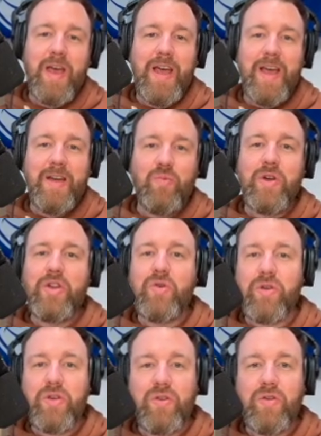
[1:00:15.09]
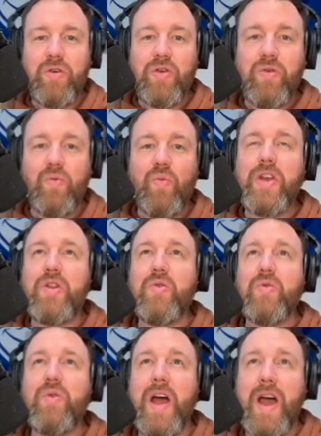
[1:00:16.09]
And when
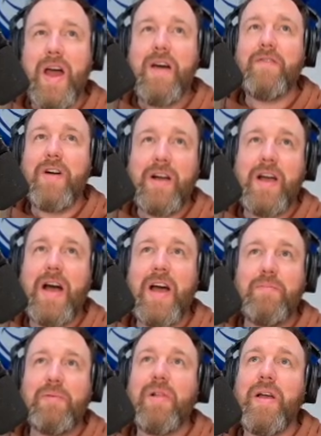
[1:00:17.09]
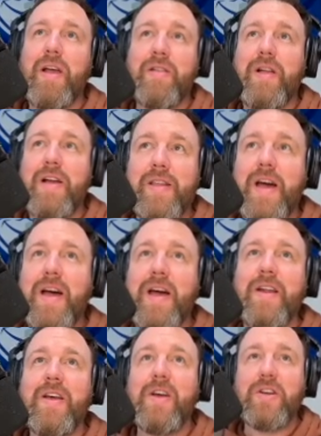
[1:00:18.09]
you have a guy playing like
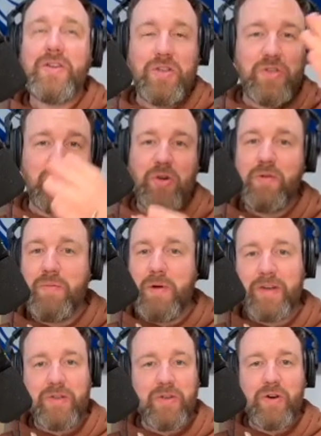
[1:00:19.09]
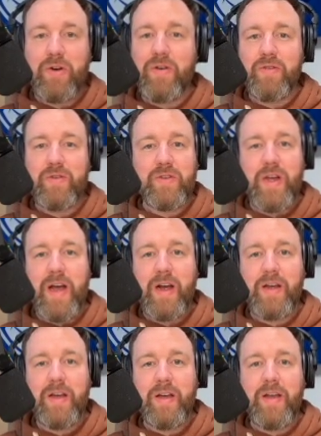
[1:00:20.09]
that, to circle back to turnovers,
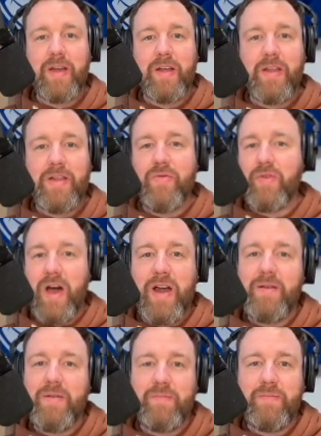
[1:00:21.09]
Zach, you've got to